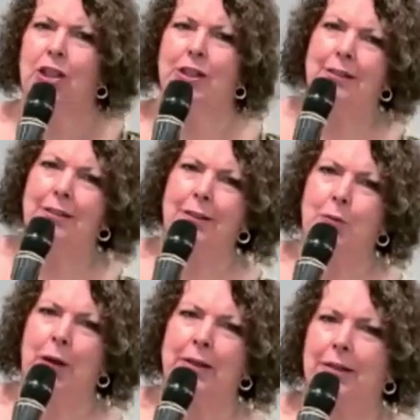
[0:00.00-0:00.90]
on Jesus's
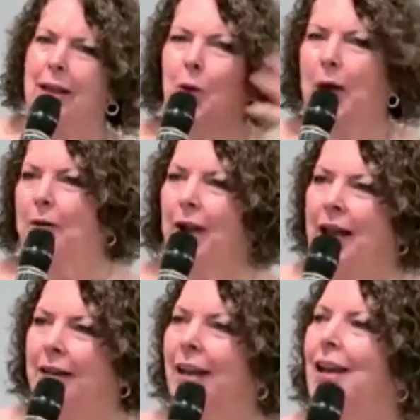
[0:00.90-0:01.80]
breast, the other way
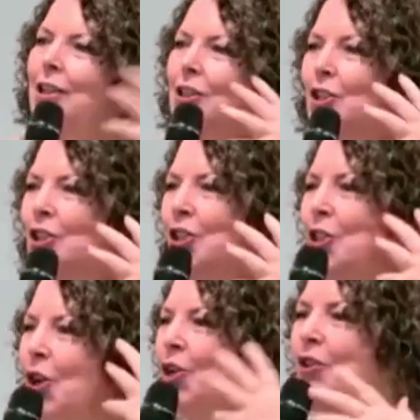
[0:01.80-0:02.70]
around.
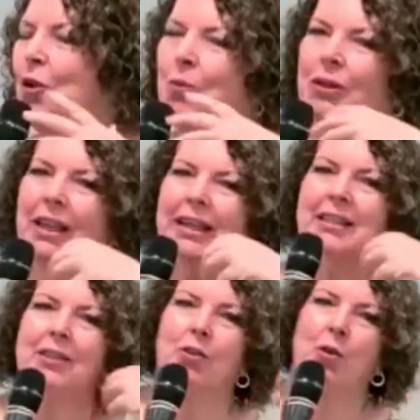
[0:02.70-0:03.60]
John
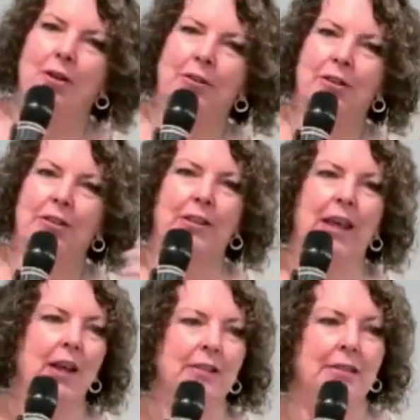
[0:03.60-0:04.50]
leaned across, because they
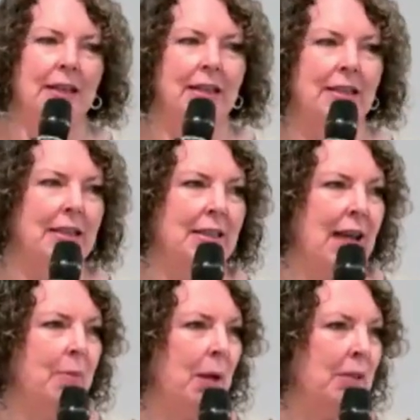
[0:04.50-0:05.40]
don't sit at the
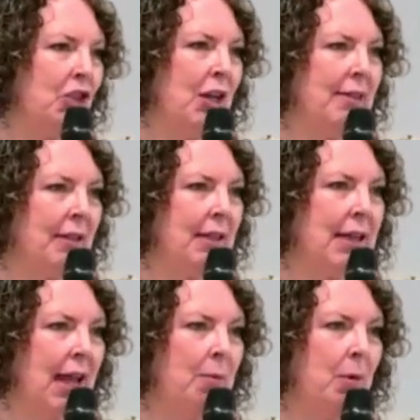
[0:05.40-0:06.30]
table, at chairs at a
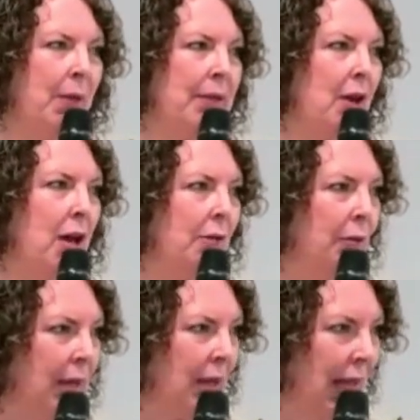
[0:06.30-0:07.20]
table, they kind of
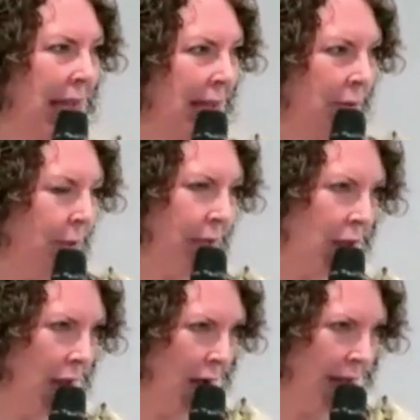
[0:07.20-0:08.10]
recline.
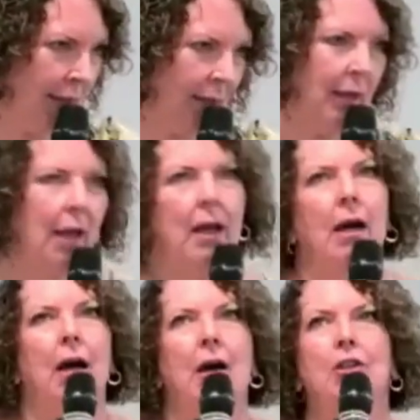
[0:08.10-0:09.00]

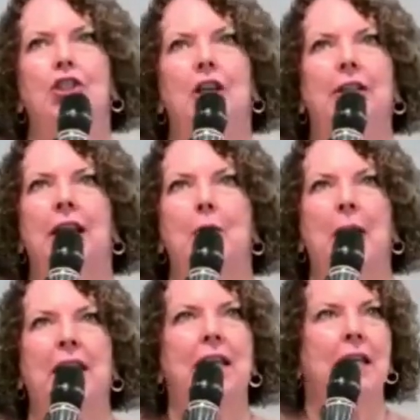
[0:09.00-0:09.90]
Oh, shandara
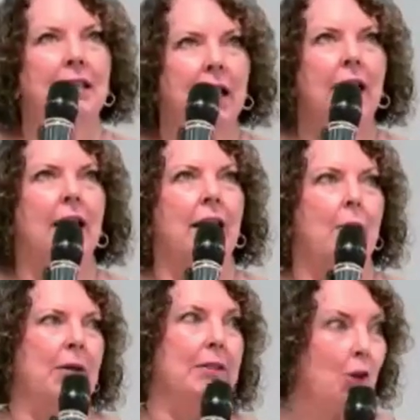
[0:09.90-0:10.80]
makia
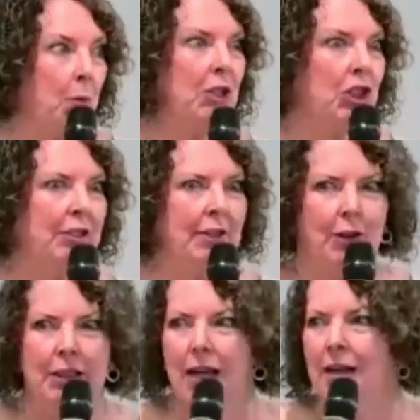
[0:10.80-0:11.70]
tarakanama, so much easier
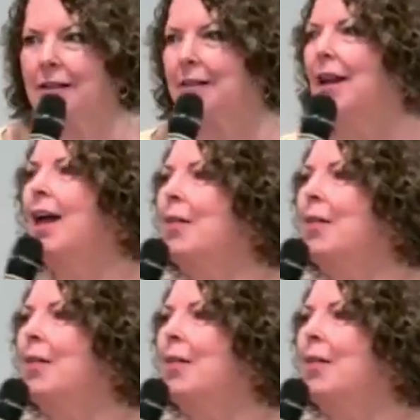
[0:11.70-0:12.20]
in tongues.